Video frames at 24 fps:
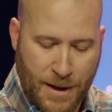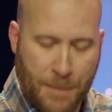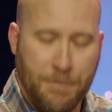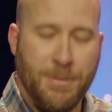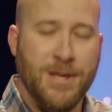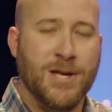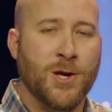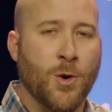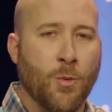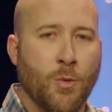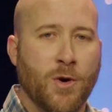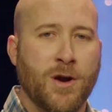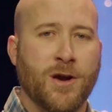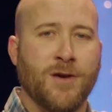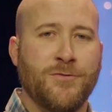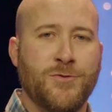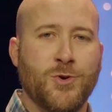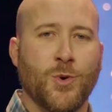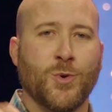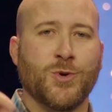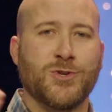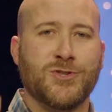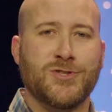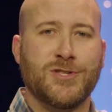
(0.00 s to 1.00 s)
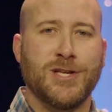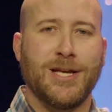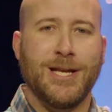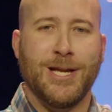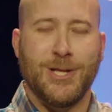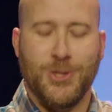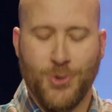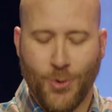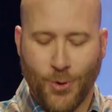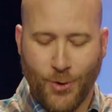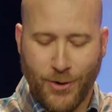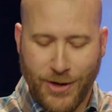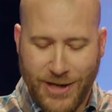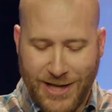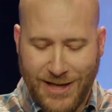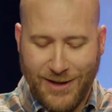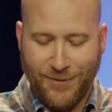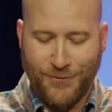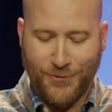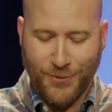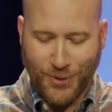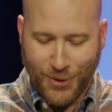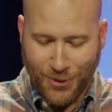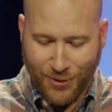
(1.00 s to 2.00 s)
Being aware of your sin and your
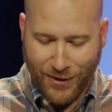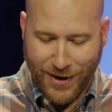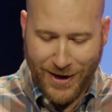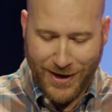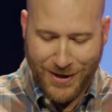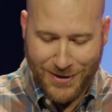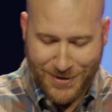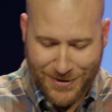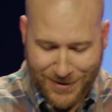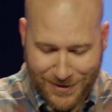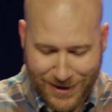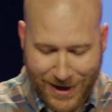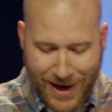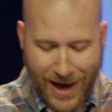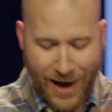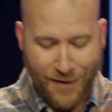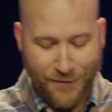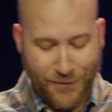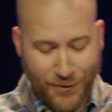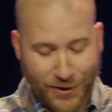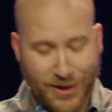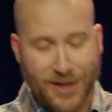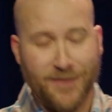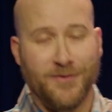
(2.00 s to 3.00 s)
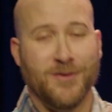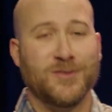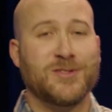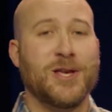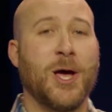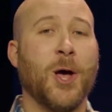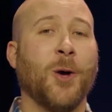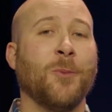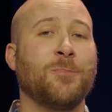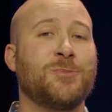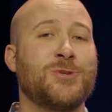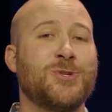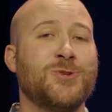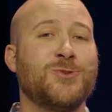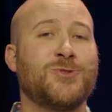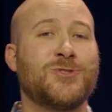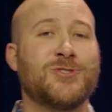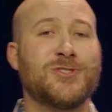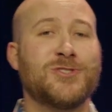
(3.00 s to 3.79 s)
need for grace and forgiveness helps you